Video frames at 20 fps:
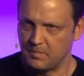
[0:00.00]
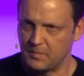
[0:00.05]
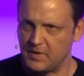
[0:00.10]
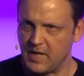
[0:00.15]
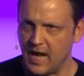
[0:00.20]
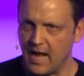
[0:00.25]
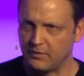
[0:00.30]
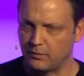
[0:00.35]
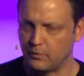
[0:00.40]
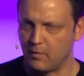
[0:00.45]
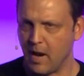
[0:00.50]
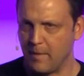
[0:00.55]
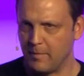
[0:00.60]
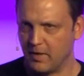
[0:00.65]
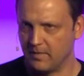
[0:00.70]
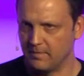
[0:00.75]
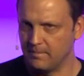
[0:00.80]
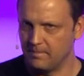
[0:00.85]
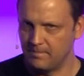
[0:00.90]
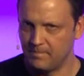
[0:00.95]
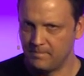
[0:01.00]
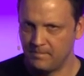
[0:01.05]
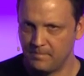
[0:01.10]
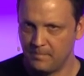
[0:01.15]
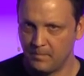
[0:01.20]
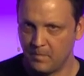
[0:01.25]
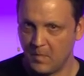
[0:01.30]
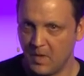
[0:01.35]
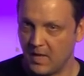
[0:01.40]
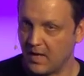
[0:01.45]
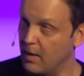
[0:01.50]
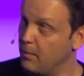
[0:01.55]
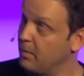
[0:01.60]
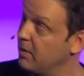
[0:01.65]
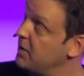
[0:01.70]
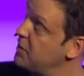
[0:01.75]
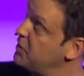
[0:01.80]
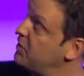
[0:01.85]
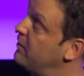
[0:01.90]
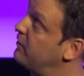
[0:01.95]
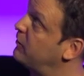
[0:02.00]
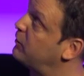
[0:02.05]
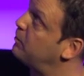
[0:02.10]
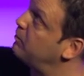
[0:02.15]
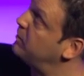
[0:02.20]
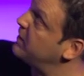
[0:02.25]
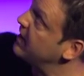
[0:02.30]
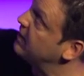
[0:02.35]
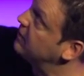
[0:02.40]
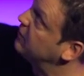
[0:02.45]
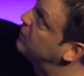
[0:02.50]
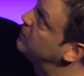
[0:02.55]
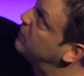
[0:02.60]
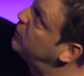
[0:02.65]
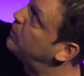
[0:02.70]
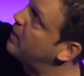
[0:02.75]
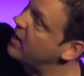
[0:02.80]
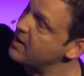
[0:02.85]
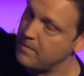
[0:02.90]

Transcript: TaskRabbit. I really should have taken some spray